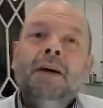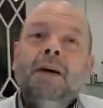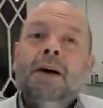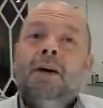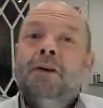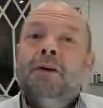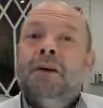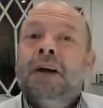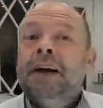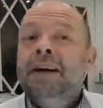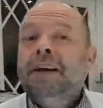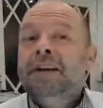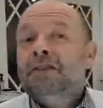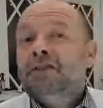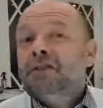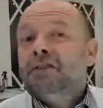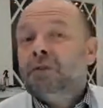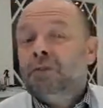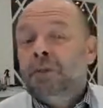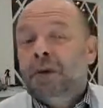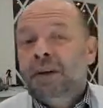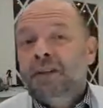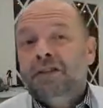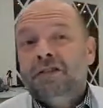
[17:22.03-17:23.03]
Okay, it's
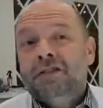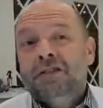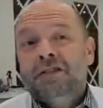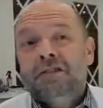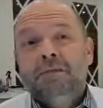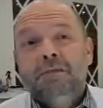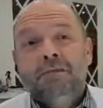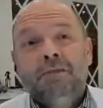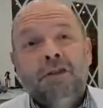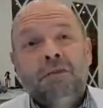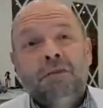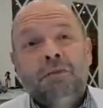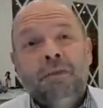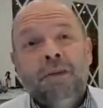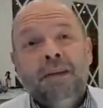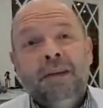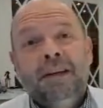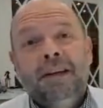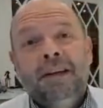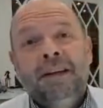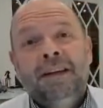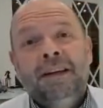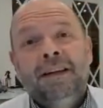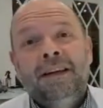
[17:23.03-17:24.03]
Swiss, must
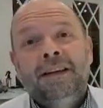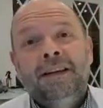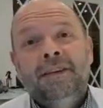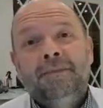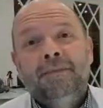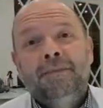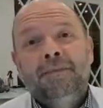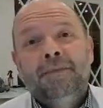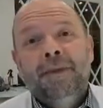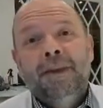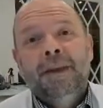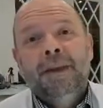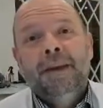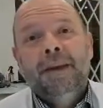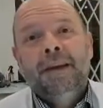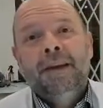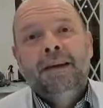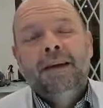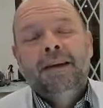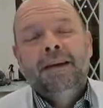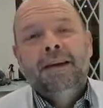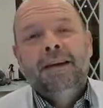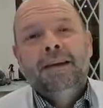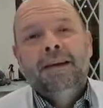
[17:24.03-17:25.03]
be. And
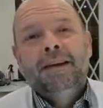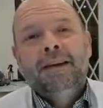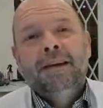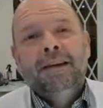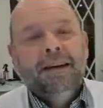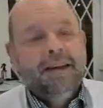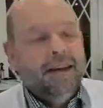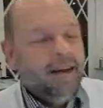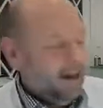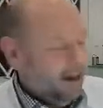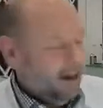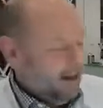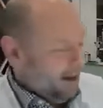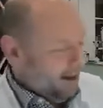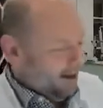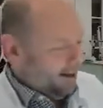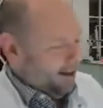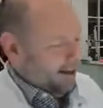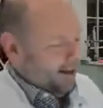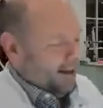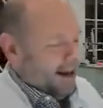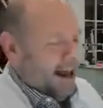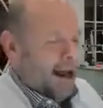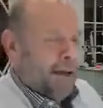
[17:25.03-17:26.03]

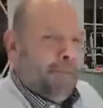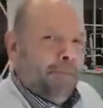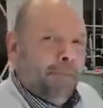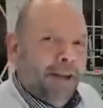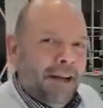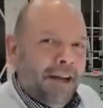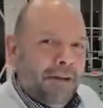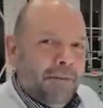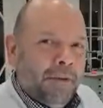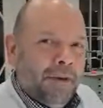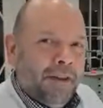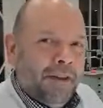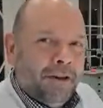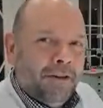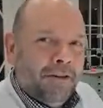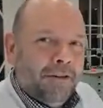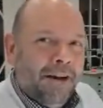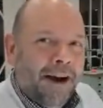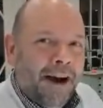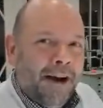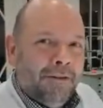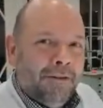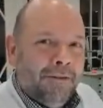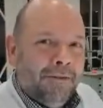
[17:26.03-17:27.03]
then I played with the
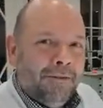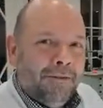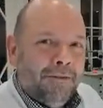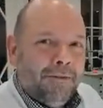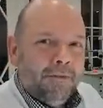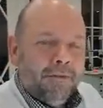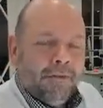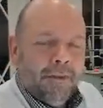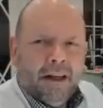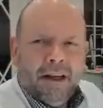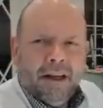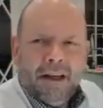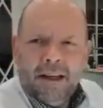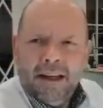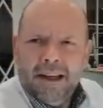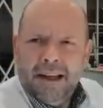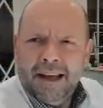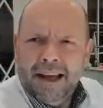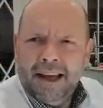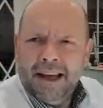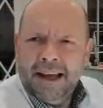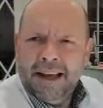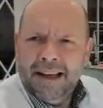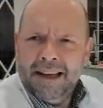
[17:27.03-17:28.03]
crown,
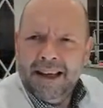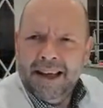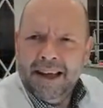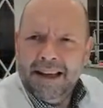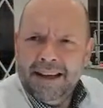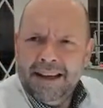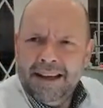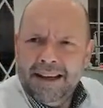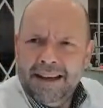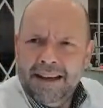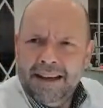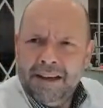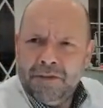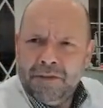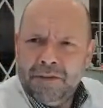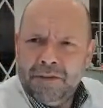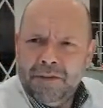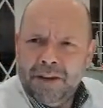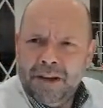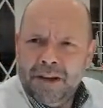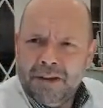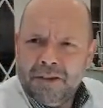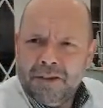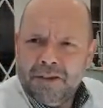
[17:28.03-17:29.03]
and then it
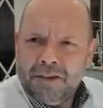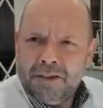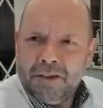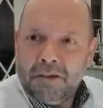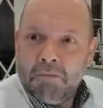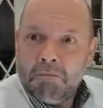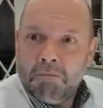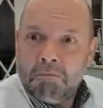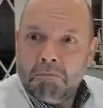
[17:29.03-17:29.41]
felt